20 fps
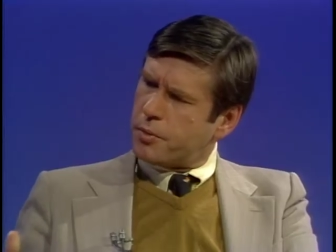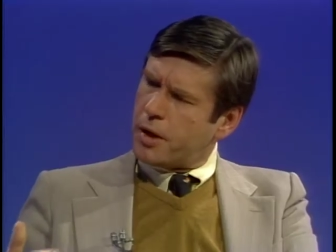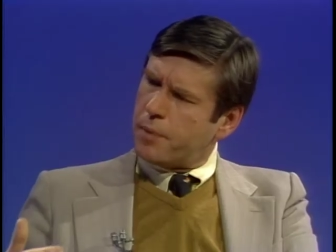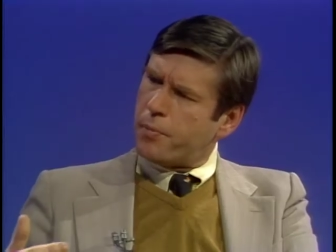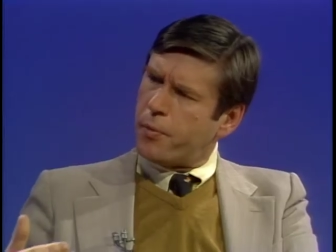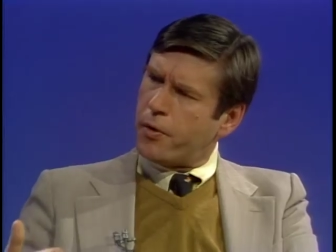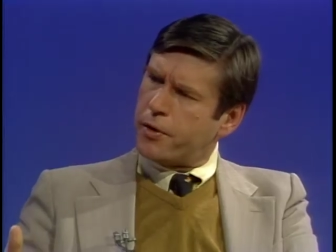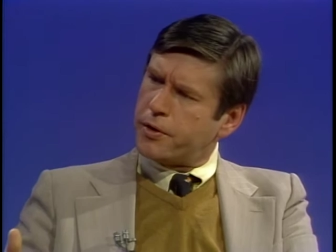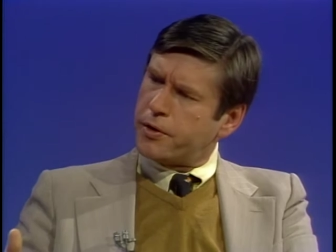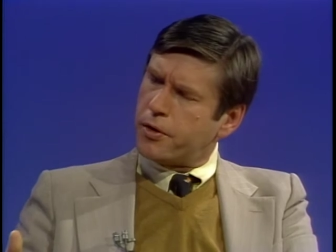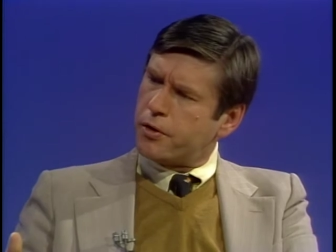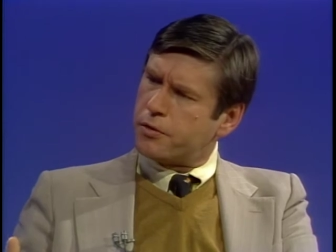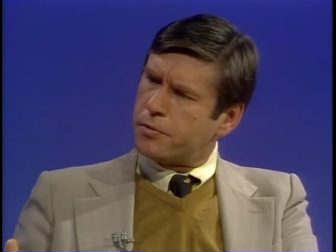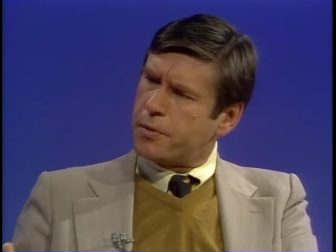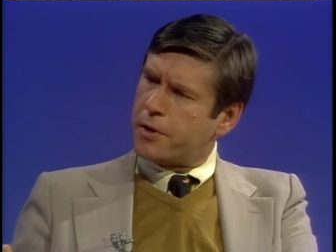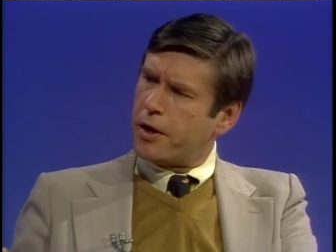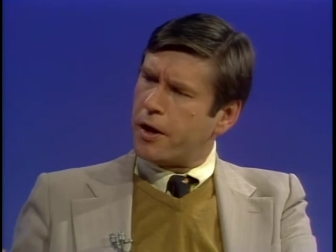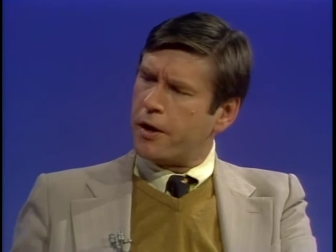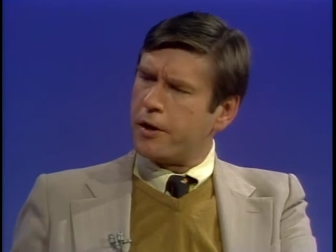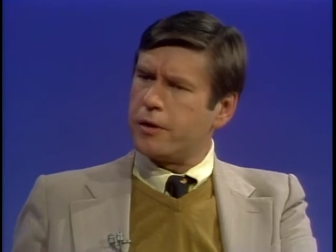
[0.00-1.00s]
My point mm-hmm. goes
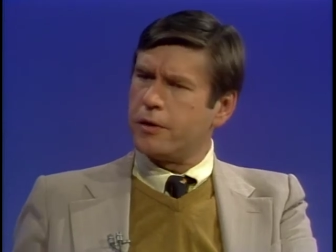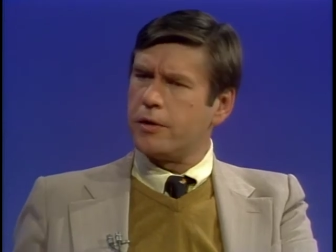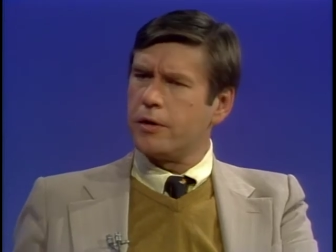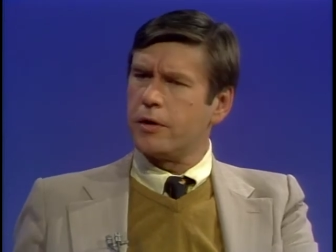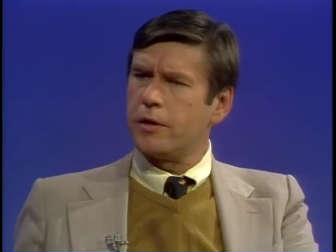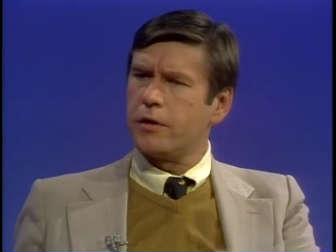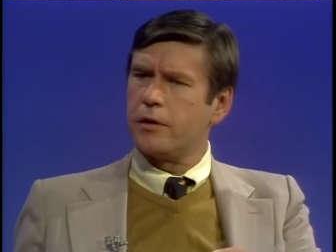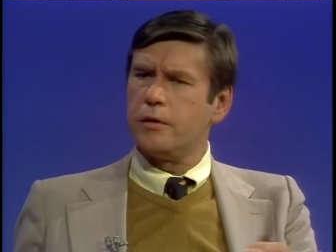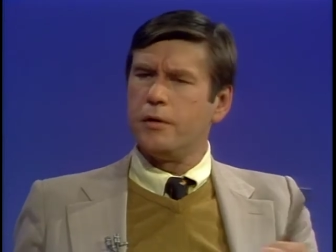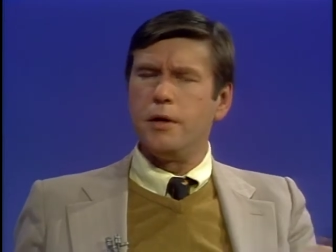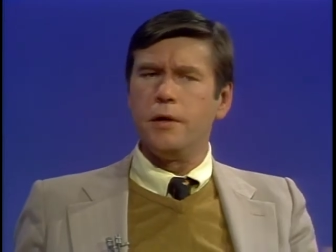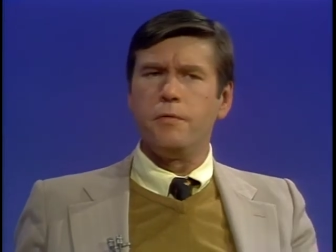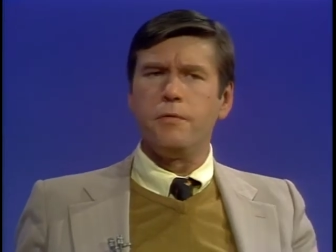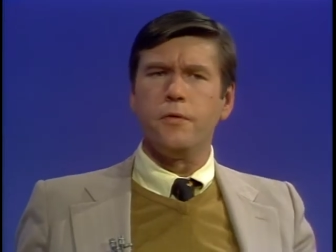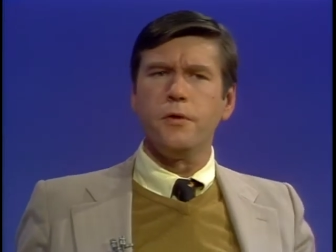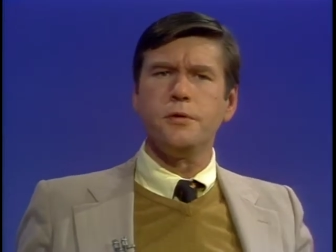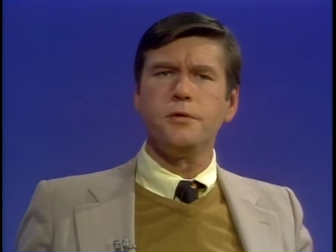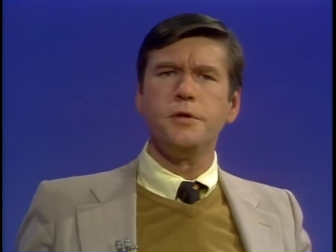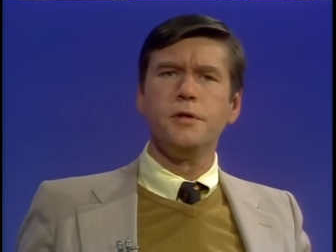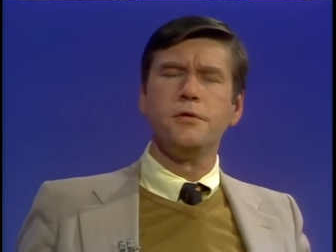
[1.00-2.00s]
beyond it. The, the
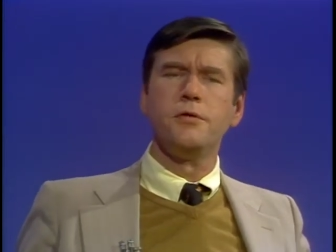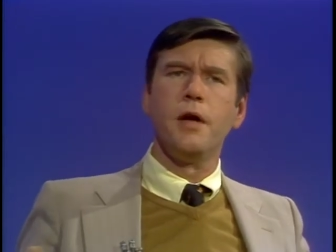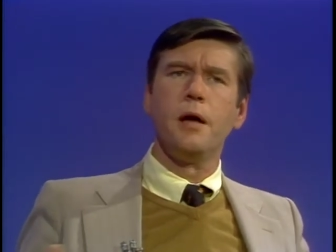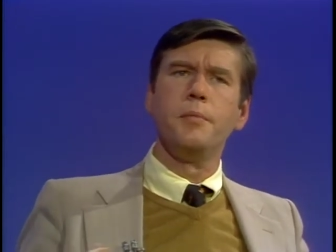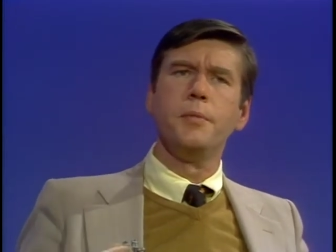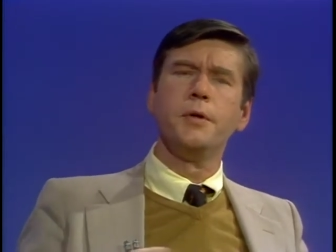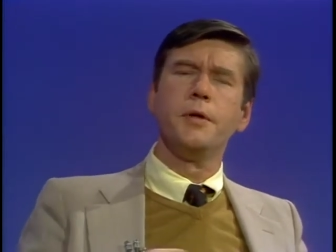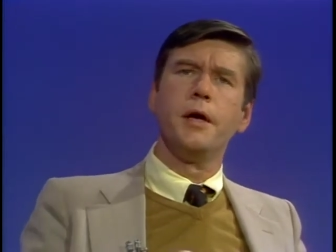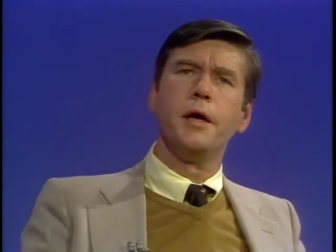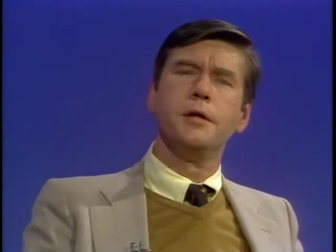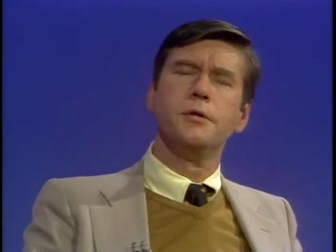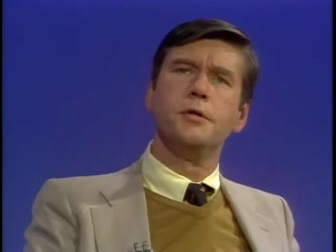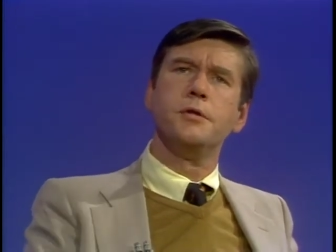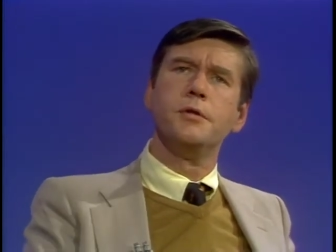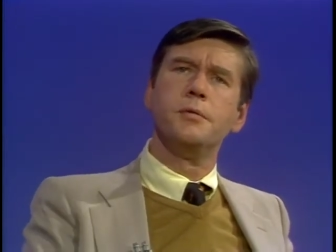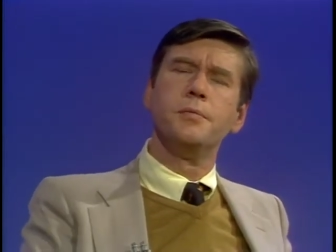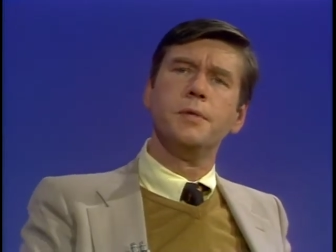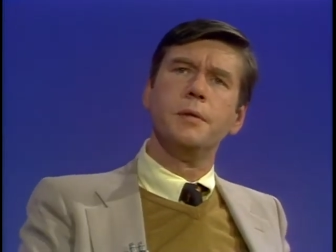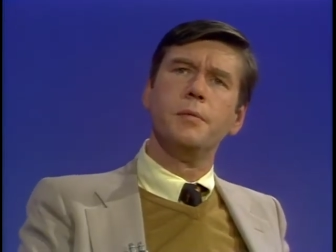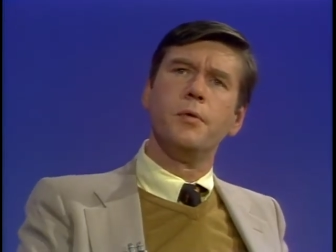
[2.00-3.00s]
first entrapment case the
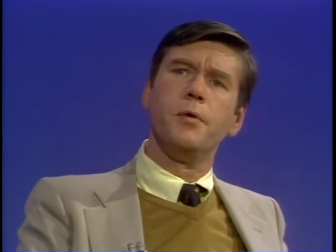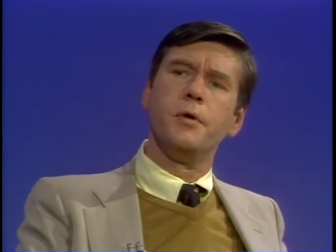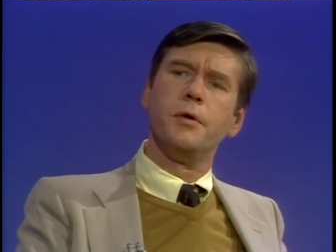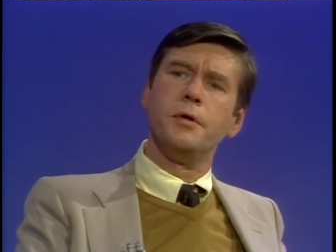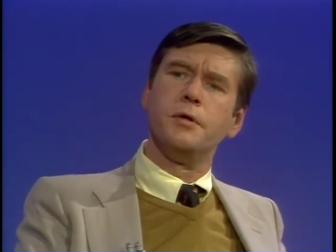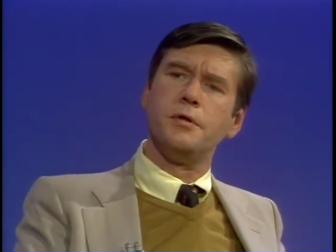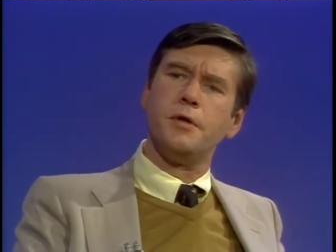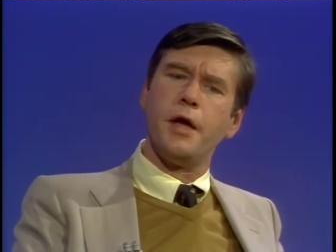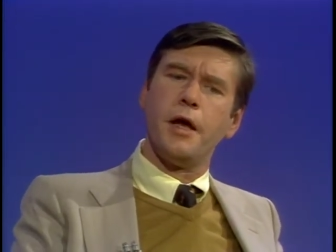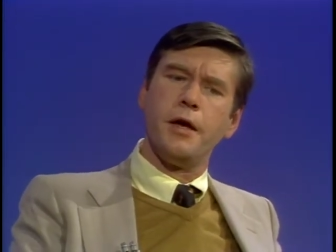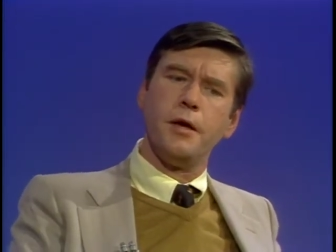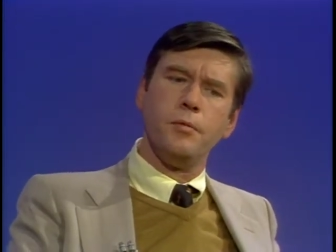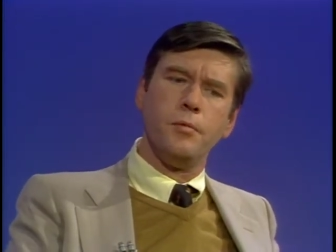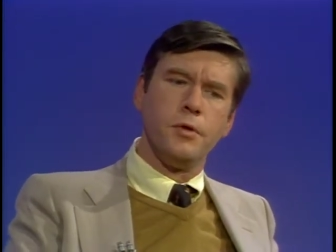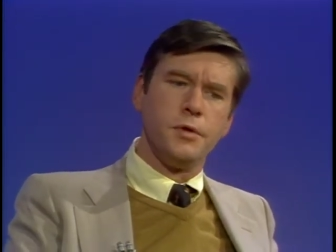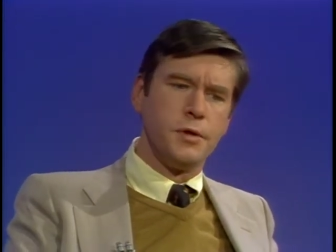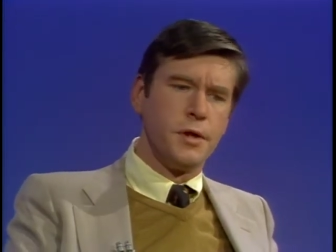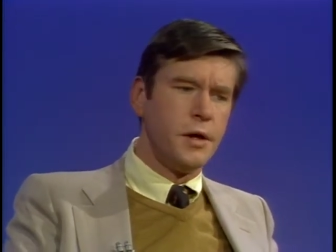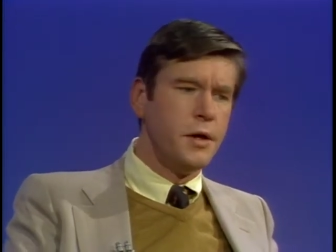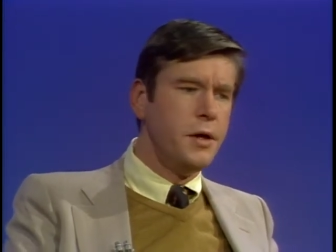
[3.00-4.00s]
Supreme Court decided
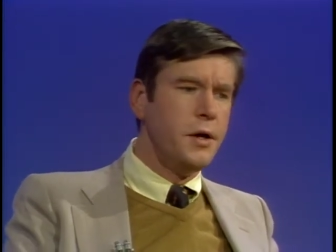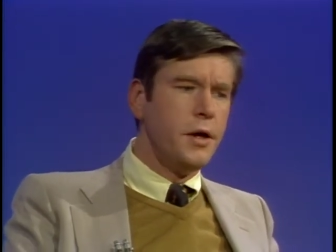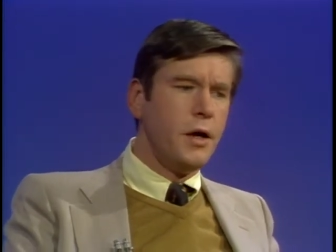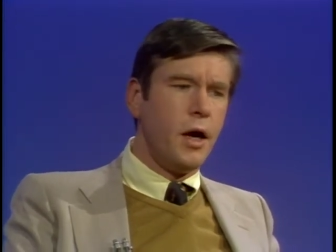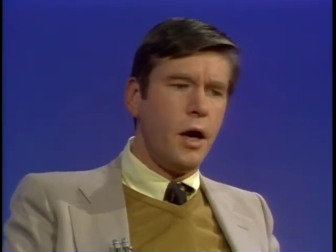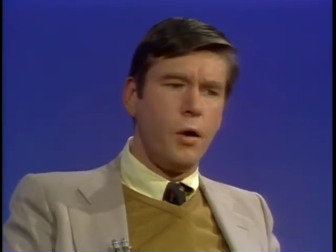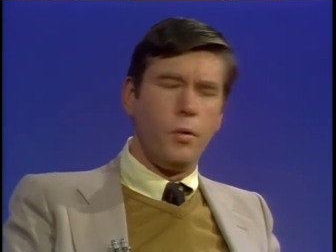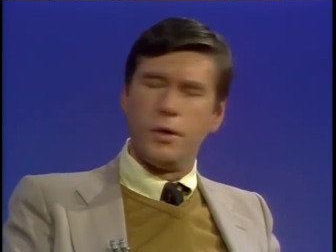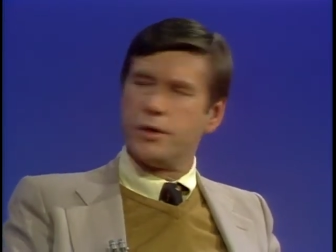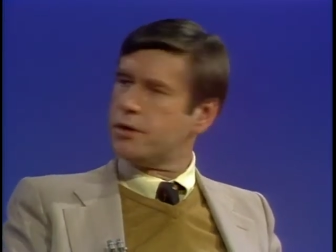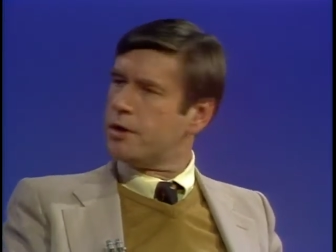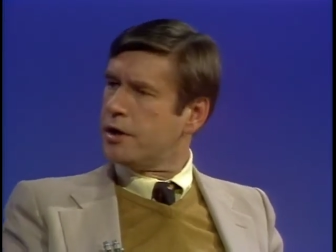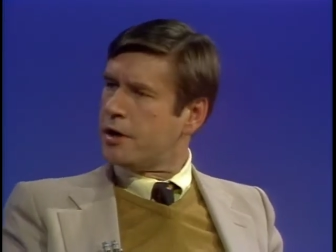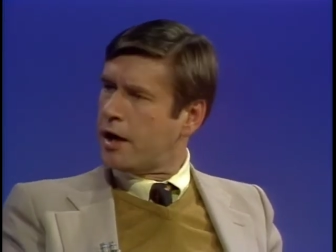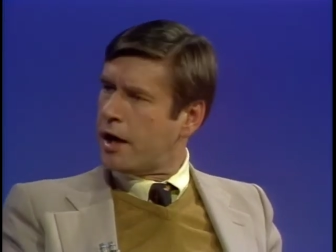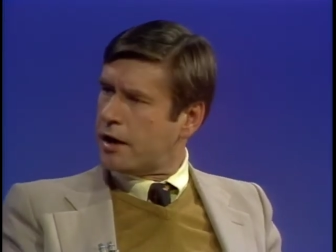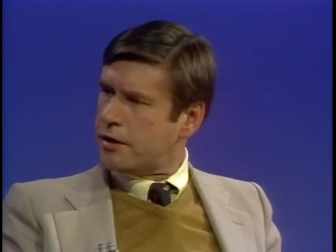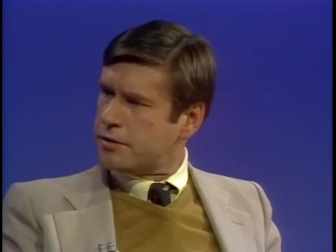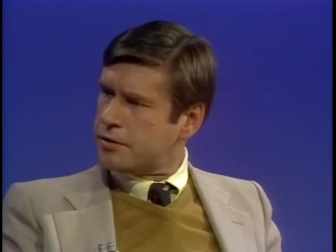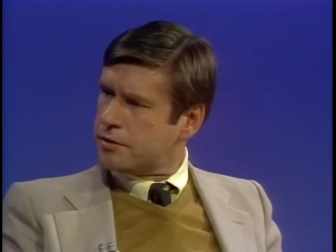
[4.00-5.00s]
was a, a whiskey
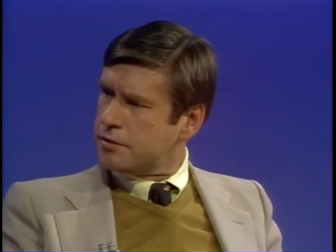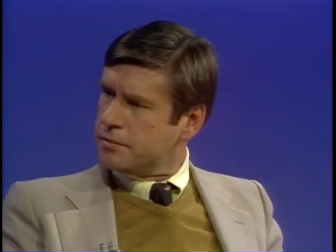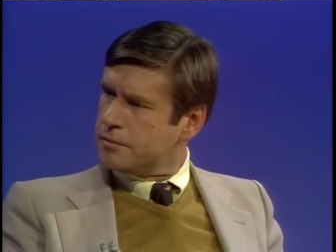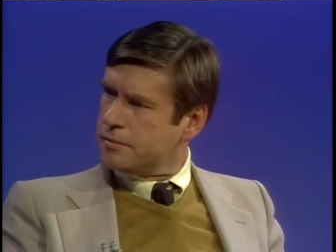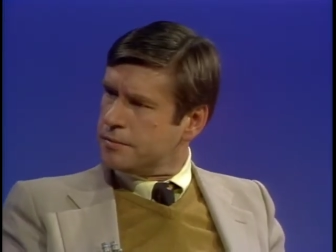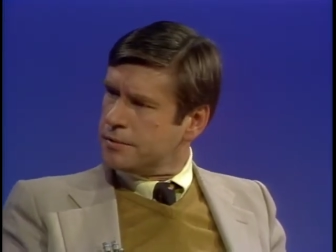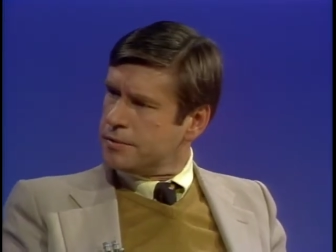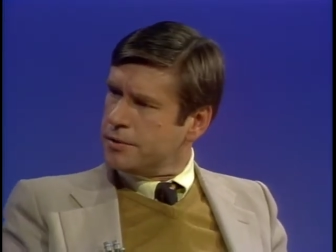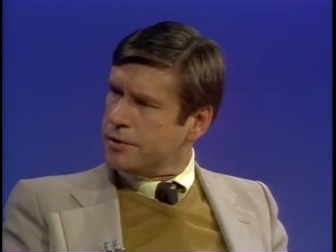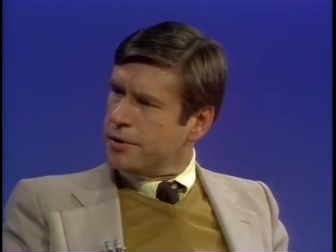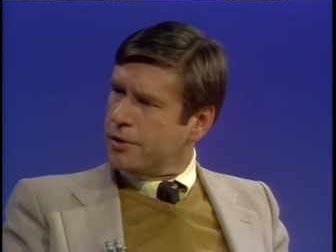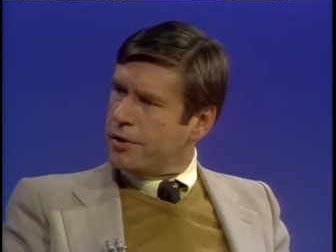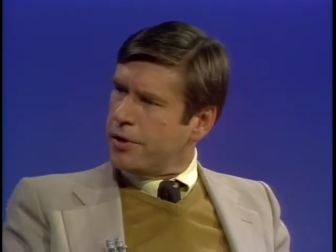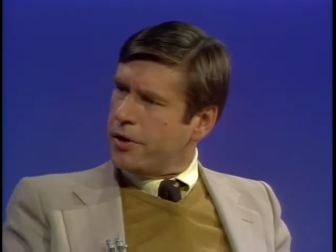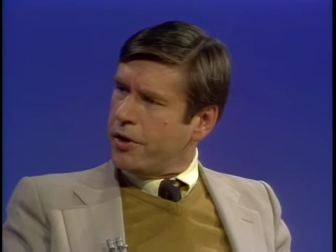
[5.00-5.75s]
case. Mm -hmm.